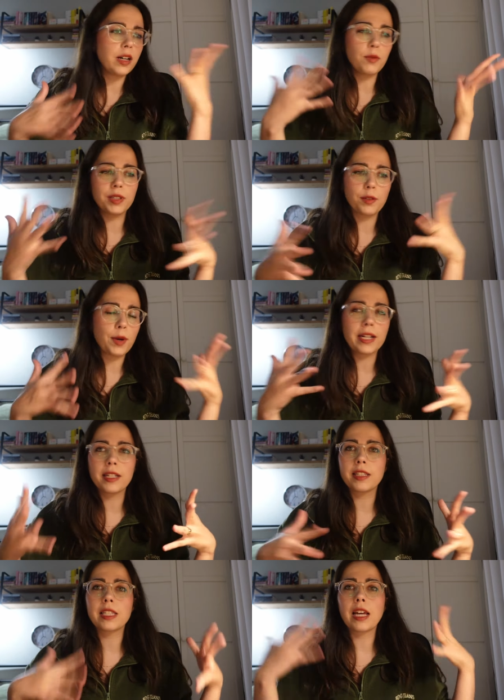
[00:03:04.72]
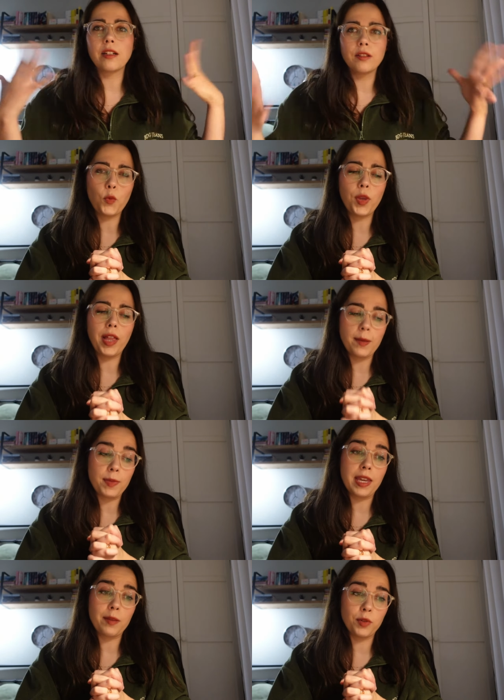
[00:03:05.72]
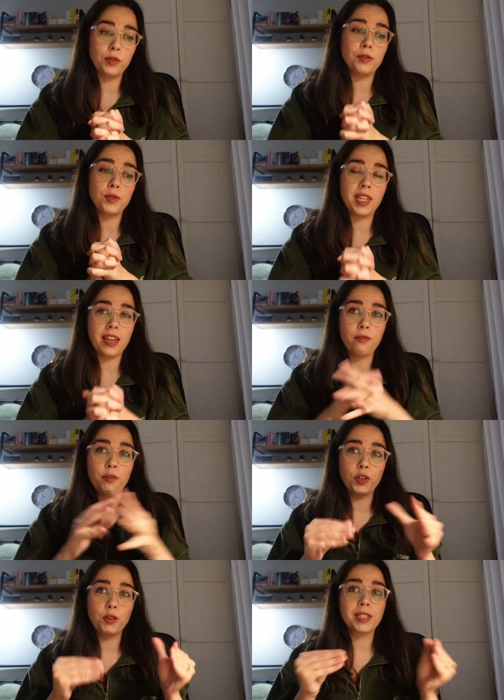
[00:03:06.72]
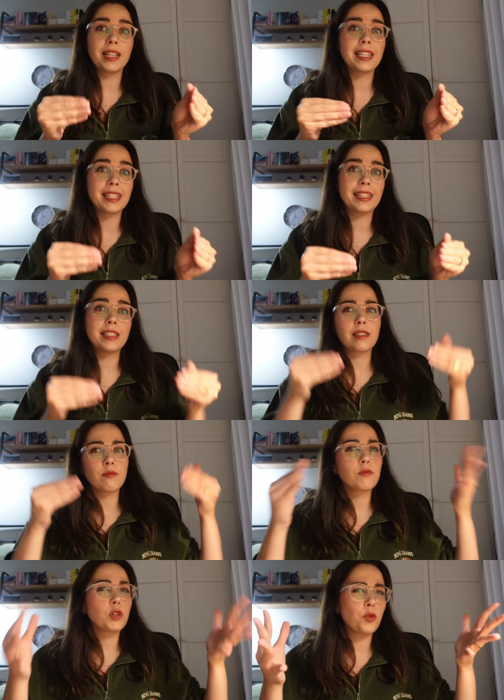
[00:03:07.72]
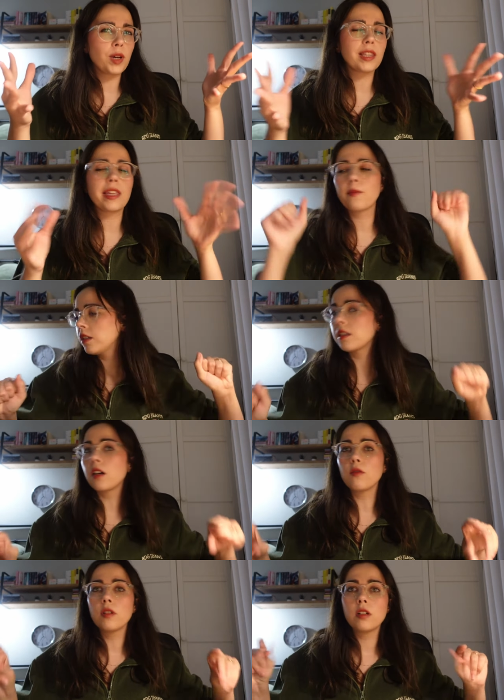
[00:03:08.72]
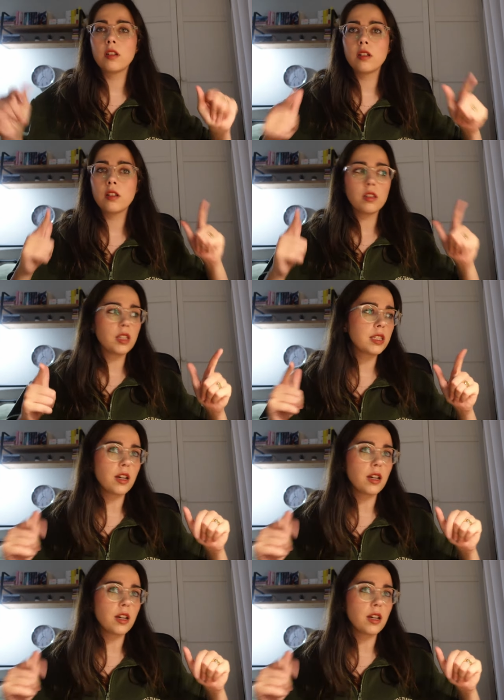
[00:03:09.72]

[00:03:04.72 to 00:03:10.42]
what's the writing style, will I be able to get through those classics quickly. So let's